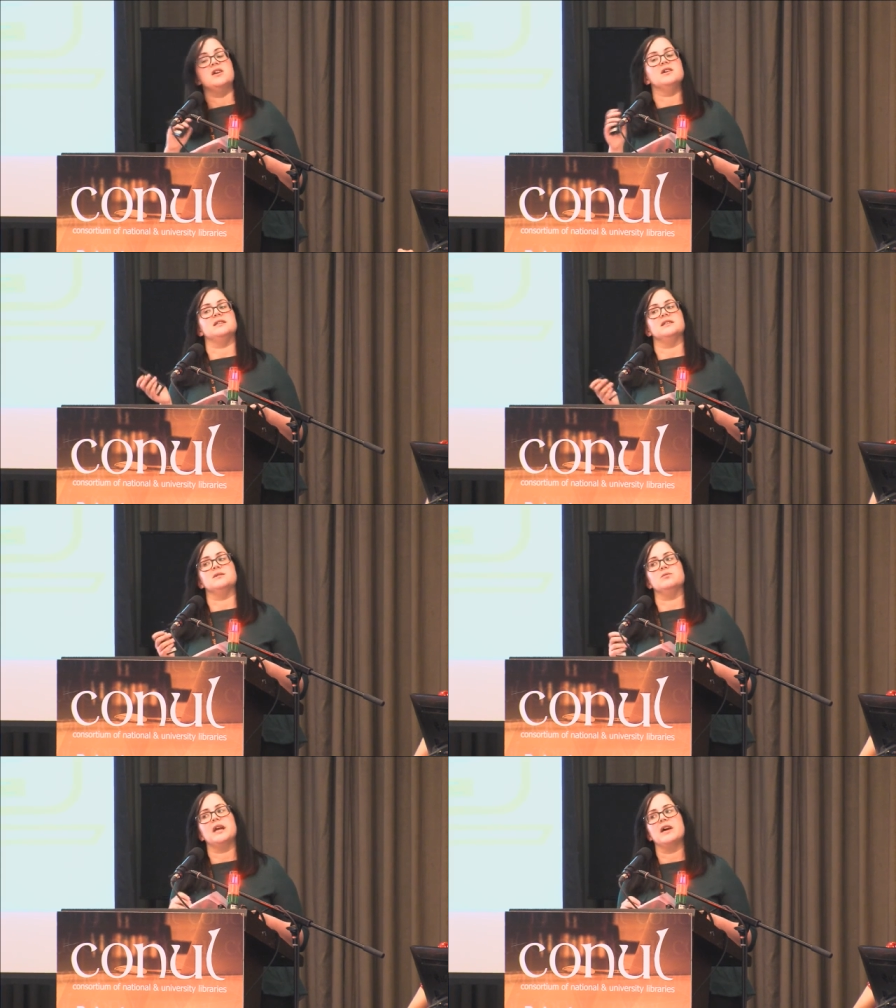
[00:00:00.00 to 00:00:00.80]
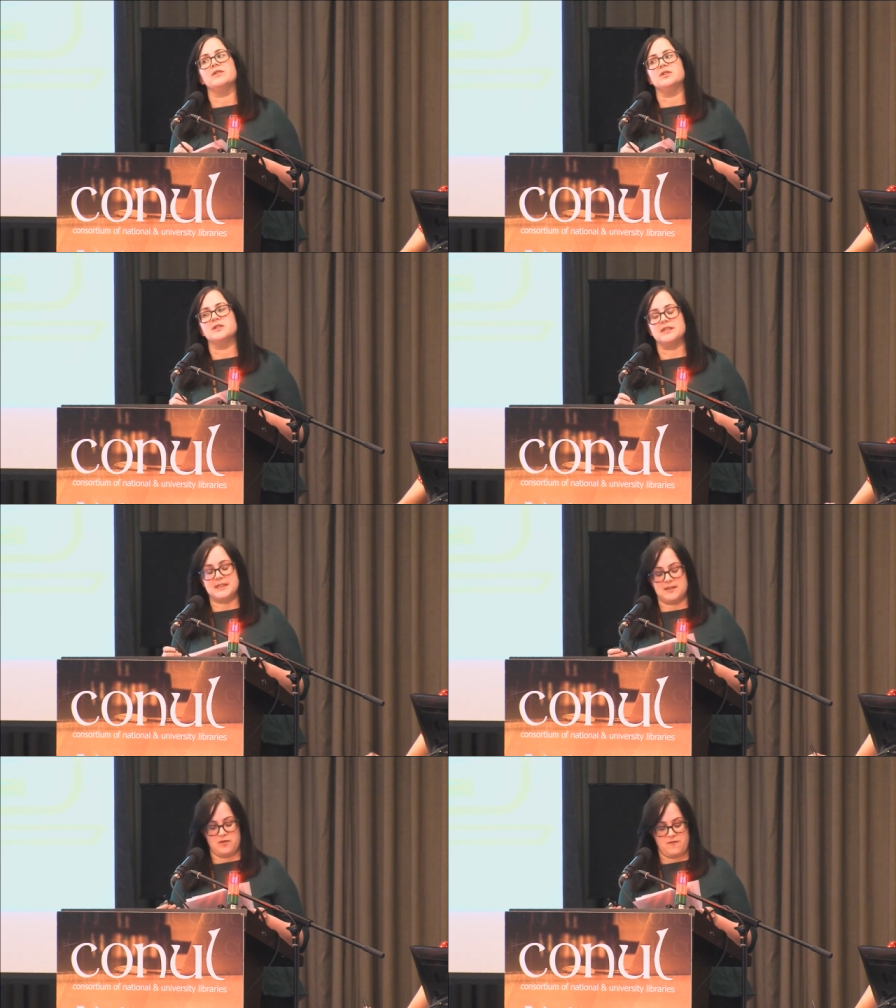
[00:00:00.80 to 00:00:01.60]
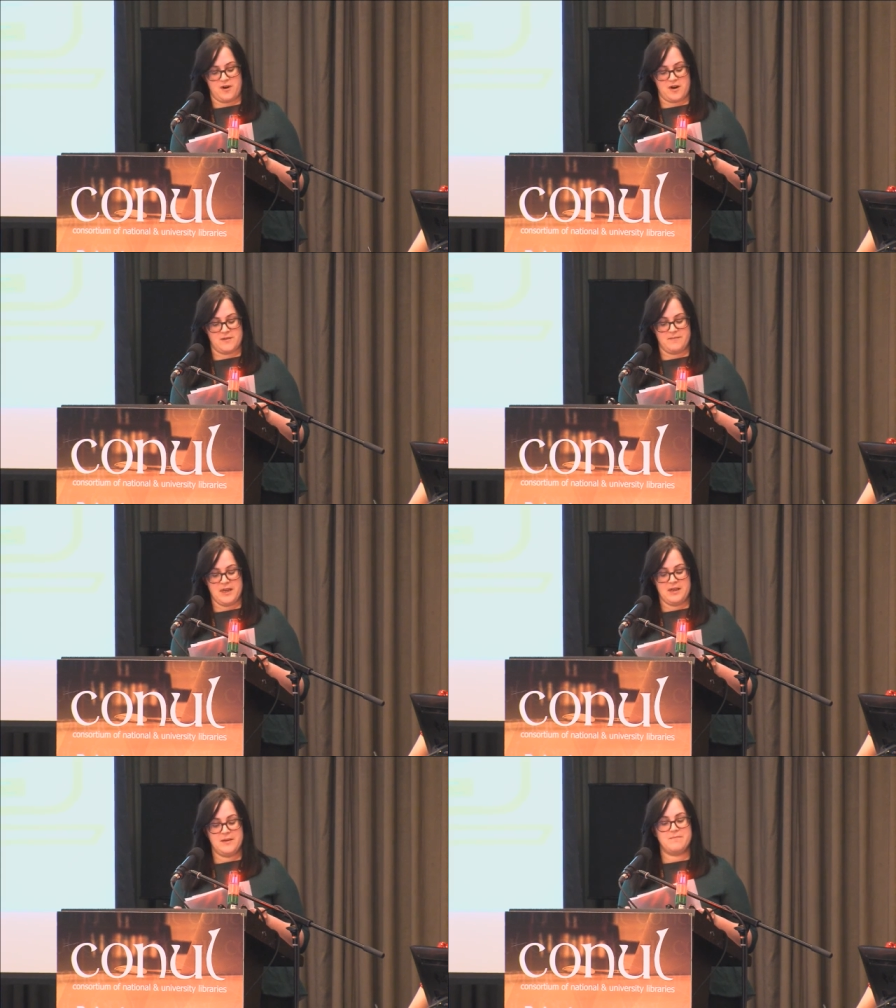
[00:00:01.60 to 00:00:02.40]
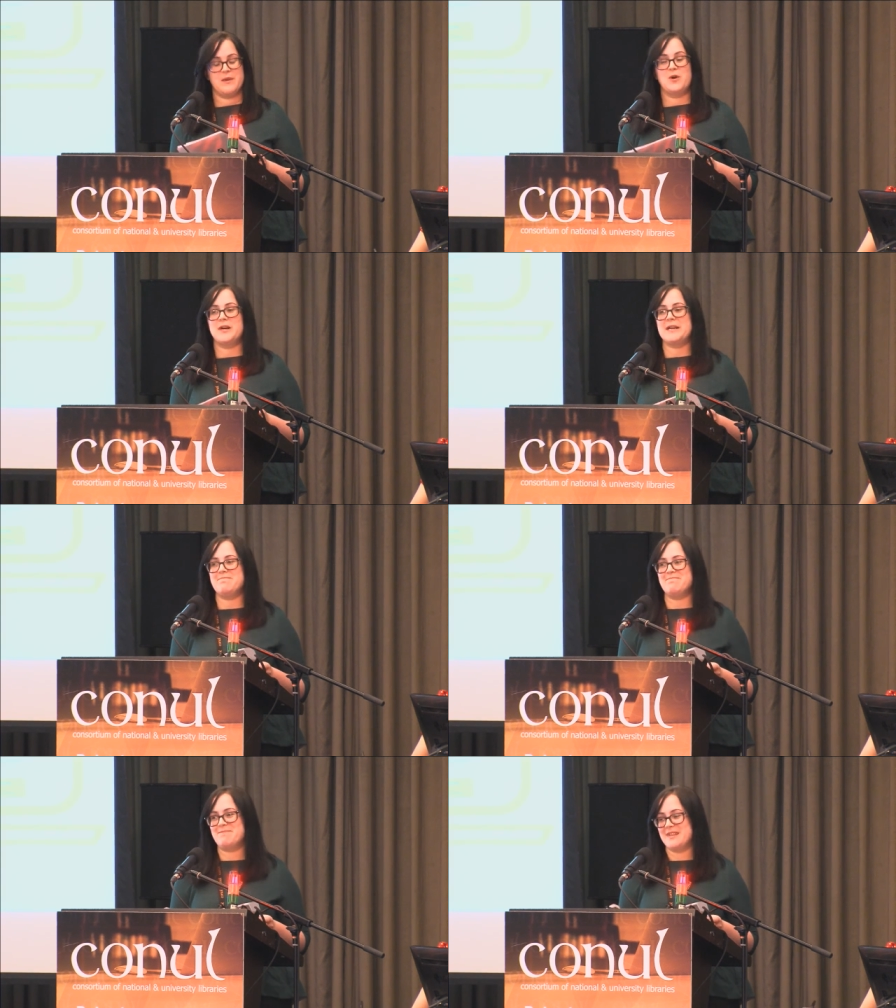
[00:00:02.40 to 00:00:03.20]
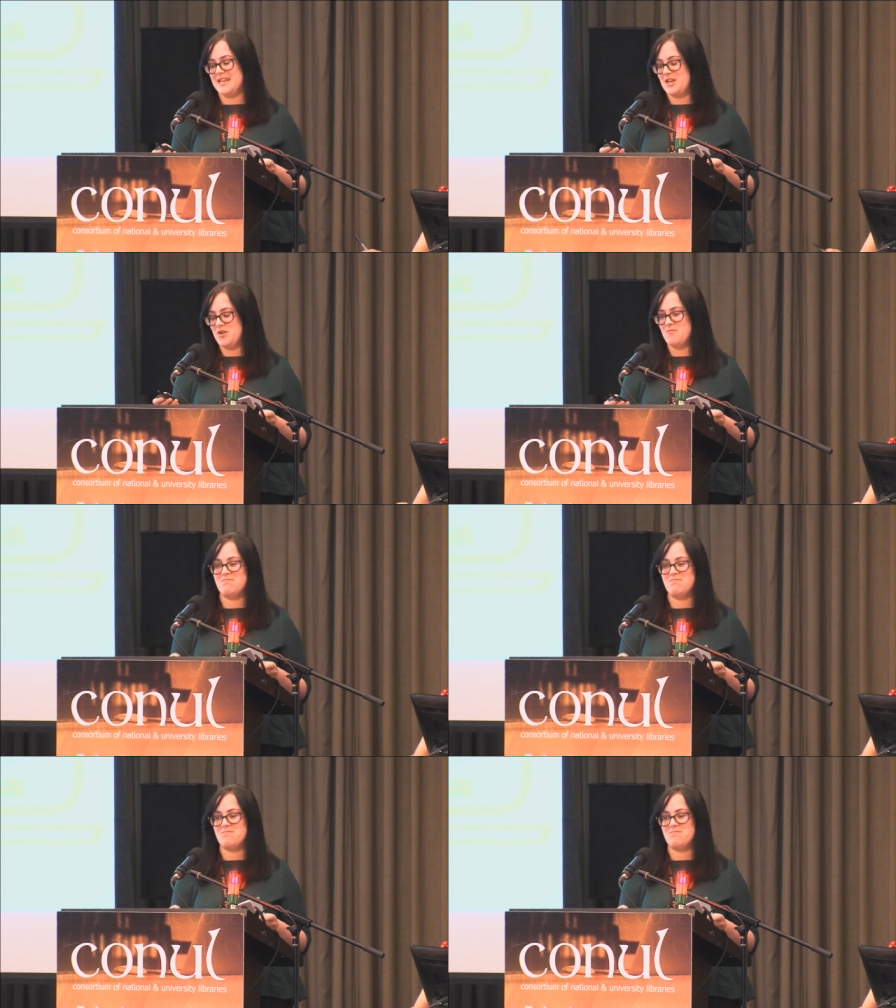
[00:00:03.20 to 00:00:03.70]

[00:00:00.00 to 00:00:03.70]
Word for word: because we haven't done this so far. Okay, thank you.